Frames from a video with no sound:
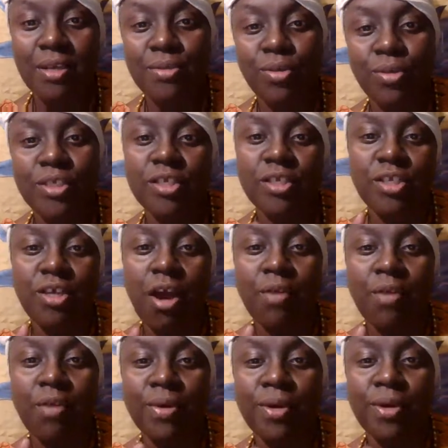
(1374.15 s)
So it's
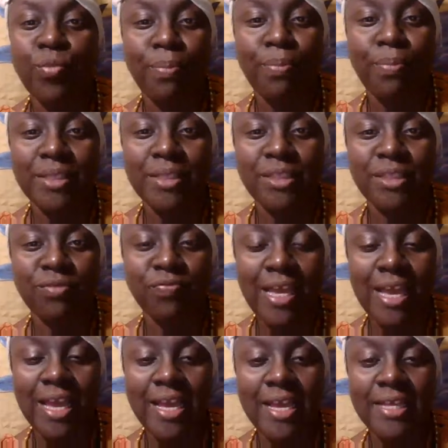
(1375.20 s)
Sitara with apostrophe
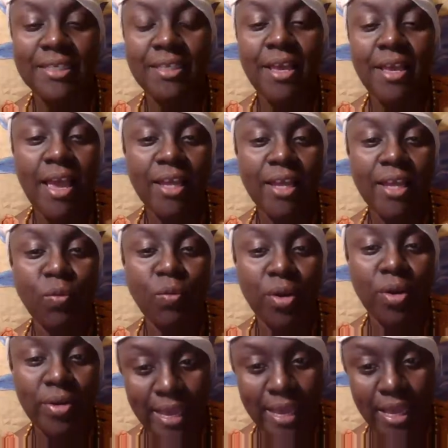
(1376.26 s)
S and the
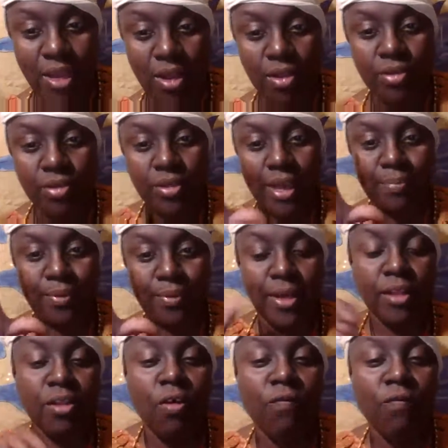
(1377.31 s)
word L,
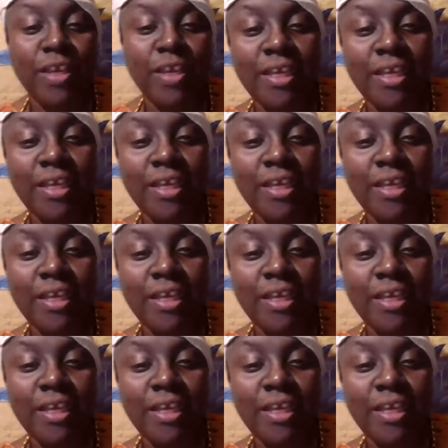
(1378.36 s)
capital Love.